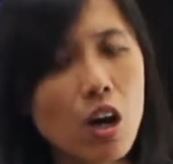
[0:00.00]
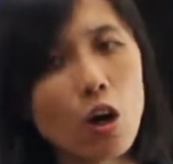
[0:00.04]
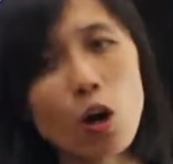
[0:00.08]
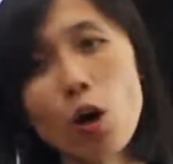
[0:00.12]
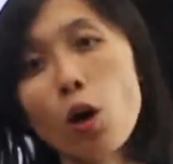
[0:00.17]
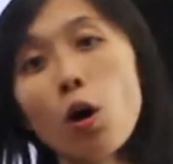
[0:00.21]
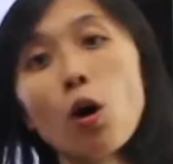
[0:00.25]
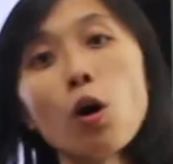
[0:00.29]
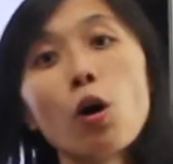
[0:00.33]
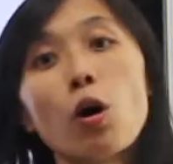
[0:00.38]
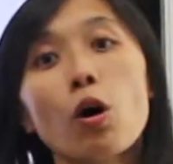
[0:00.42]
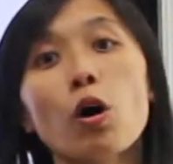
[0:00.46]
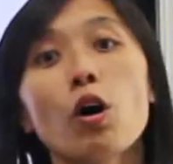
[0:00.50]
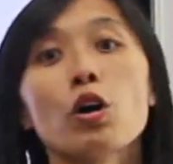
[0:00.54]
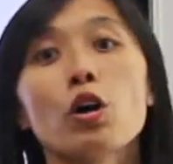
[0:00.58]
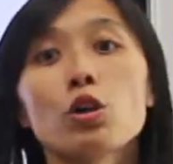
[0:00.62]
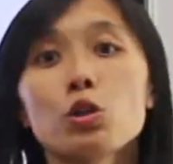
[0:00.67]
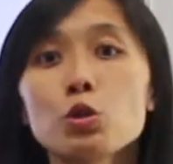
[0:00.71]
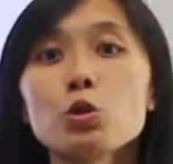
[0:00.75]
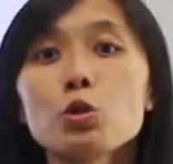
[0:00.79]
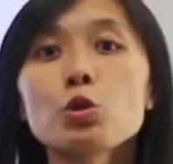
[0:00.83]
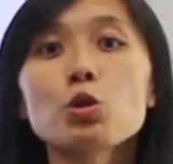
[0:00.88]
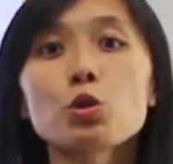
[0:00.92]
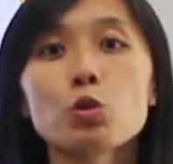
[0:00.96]
Or
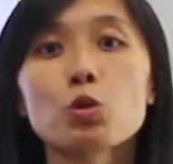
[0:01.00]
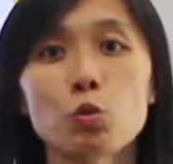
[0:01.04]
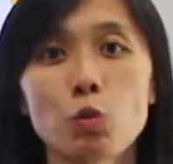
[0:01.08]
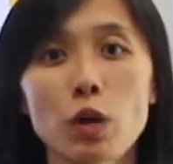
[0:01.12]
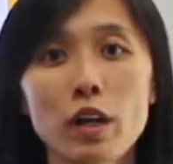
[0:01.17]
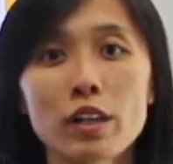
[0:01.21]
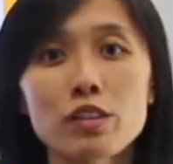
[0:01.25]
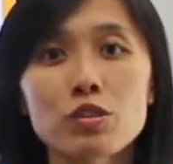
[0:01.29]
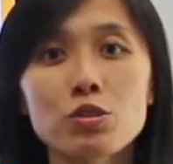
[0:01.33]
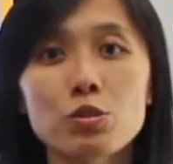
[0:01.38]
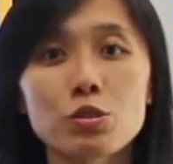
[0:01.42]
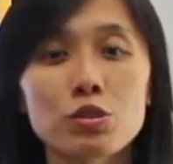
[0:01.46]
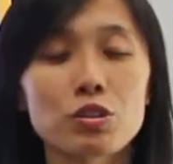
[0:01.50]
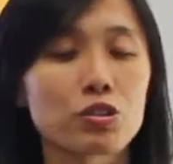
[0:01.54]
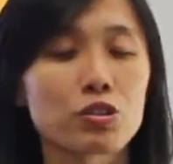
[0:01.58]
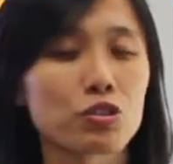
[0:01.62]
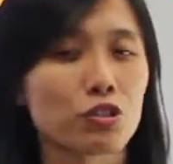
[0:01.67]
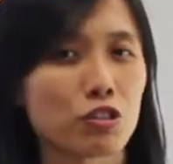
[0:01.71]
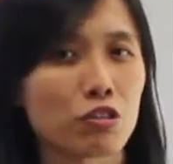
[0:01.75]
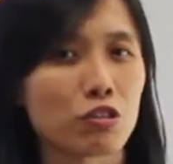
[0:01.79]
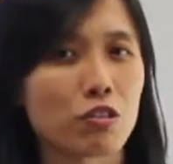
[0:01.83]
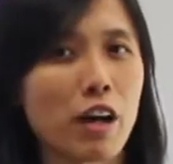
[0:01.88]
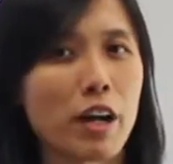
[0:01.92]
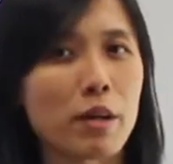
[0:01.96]
you could want to
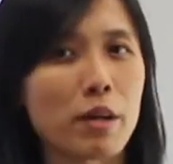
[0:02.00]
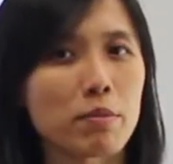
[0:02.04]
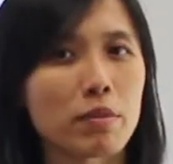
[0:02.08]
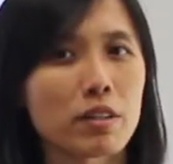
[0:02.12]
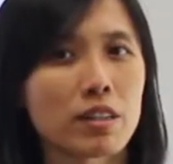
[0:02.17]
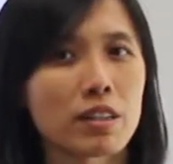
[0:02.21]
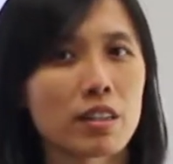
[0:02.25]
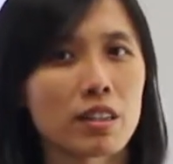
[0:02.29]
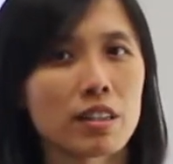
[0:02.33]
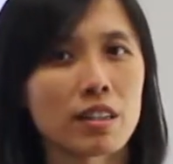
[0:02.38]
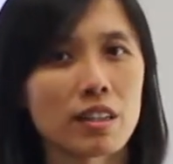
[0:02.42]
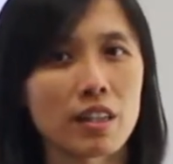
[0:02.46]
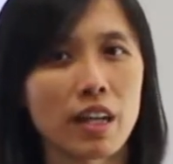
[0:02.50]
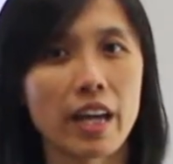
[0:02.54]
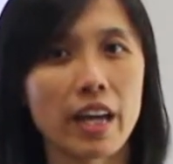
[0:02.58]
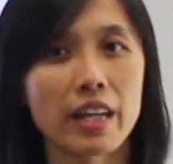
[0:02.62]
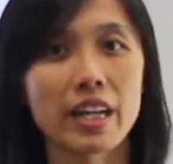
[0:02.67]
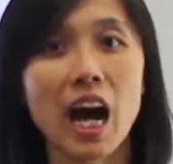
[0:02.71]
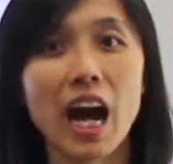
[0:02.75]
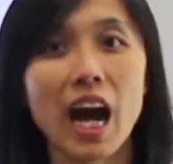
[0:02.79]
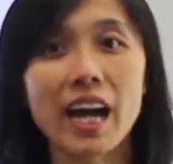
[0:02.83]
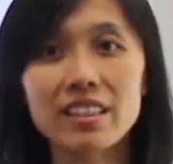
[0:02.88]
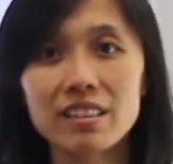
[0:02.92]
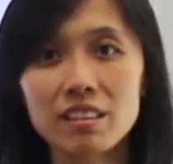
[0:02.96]
describe an
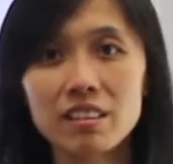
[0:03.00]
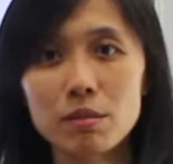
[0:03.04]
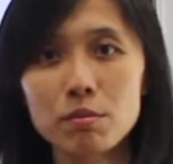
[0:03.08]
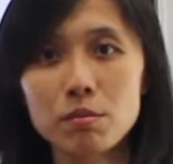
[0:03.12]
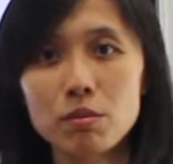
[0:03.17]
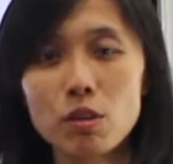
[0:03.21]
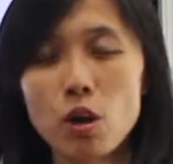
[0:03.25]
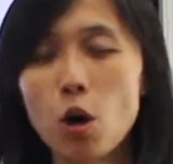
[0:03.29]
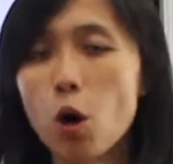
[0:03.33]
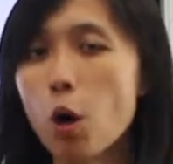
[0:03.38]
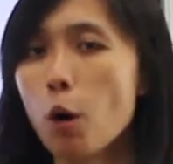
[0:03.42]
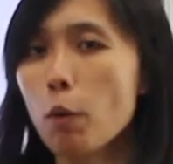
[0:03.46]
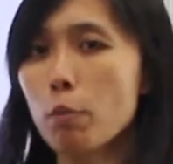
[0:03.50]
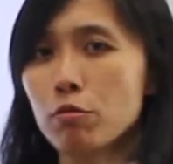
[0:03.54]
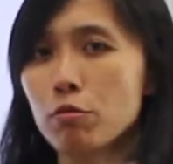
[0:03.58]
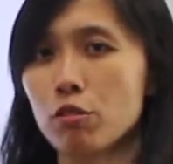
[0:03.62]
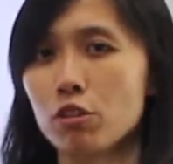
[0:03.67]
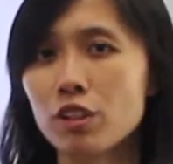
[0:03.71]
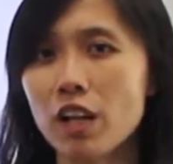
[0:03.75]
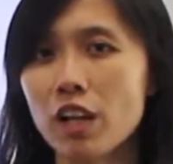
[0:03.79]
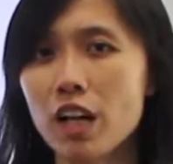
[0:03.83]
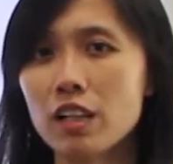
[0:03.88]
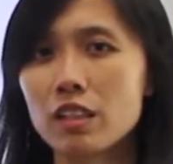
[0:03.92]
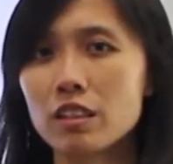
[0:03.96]
item or a
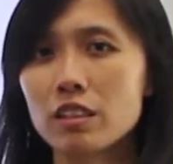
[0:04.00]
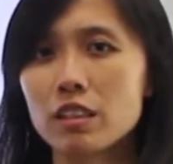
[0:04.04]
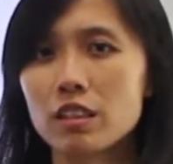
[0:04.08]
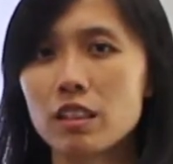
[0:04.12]
product,